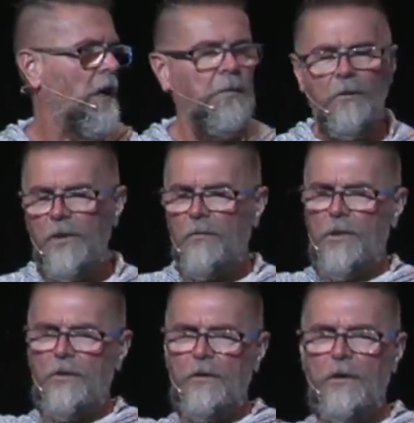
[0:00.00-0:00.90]
I'm going to be a
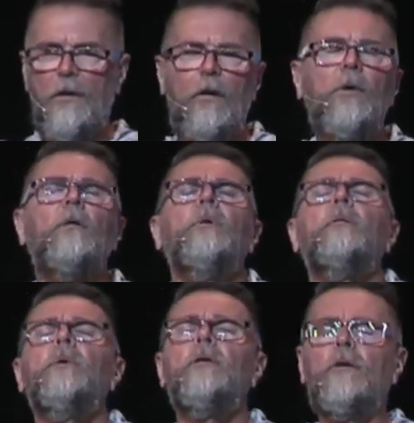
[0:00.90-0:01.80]
millionaire. I'm going to be
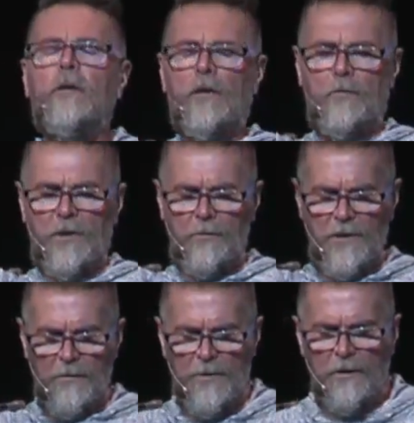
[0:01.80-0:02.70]
a millionaire. I'm going to
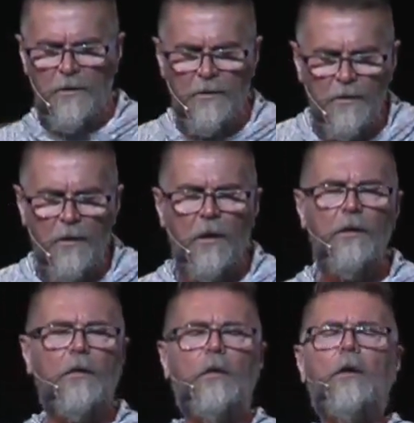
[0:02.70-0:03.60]
be a millionaire. I
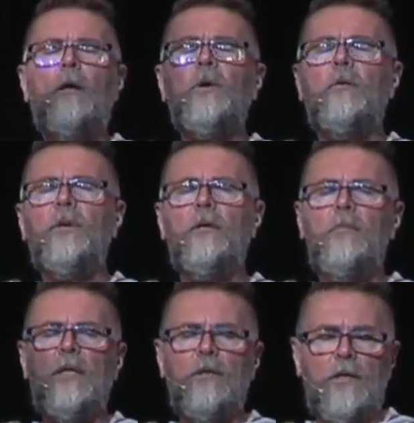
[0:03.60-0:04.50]
declare I'm going to be a
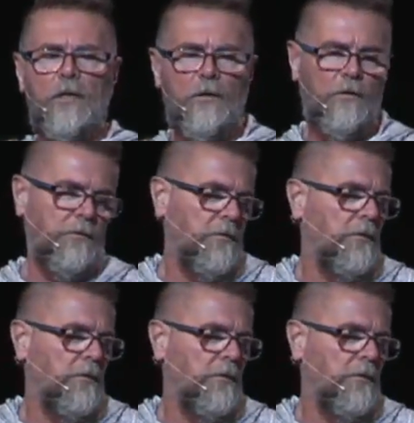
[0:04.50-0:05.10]
millionaire.